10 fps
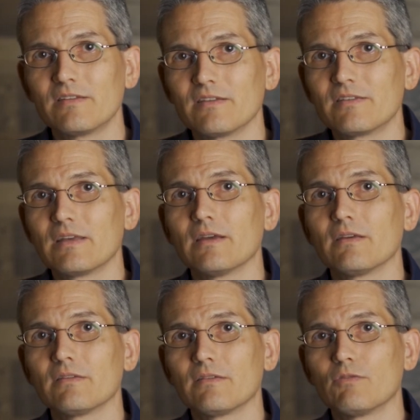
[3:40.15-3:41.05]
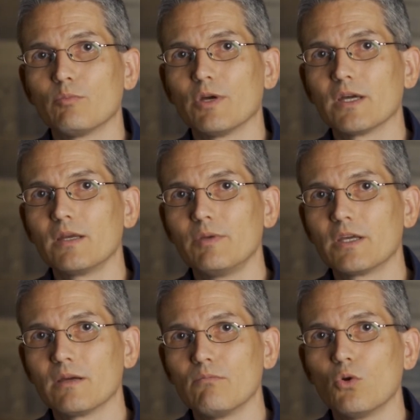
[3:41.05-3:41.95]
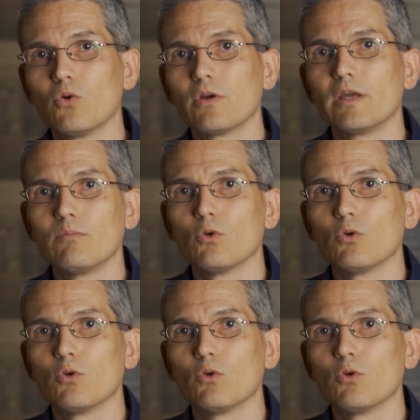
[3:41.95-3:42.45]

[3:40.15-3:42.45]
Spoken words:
the cells of the body become more and